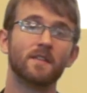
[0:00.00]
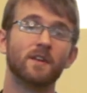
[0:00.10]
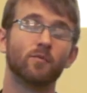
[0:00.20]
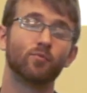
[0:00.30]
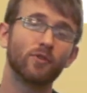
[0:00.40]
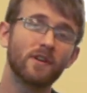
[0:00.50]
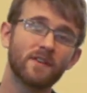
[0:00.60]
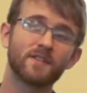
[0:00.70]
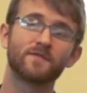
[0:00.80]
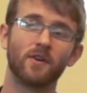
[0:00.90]
The
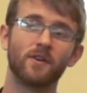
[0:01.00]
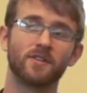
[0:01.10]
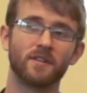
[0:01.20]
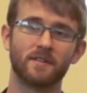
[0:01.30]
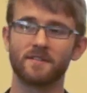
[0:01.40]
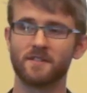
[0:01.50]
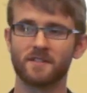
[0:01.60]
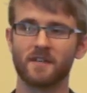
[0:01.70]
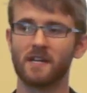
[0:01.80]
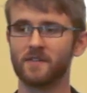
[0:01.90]
previous version, this is
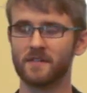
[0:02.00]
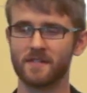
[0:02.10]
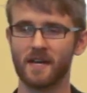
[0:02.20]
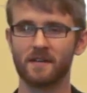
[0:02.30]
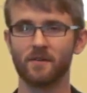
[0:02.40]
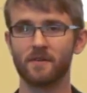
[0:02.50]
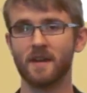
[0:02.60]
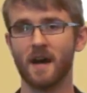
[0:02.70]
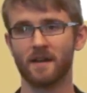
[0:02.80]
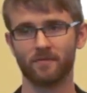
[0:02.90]
just kind of a side note,
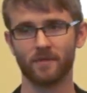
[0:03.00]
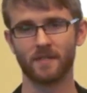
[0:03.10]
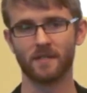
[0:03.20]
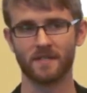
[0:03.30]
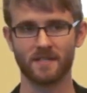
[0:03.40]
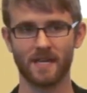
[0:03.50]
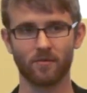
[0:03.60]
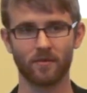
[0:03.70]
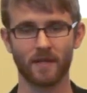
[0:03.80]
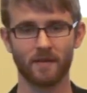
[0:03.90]
not really Cassandra
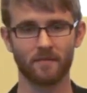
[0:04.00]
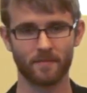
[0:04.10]
related,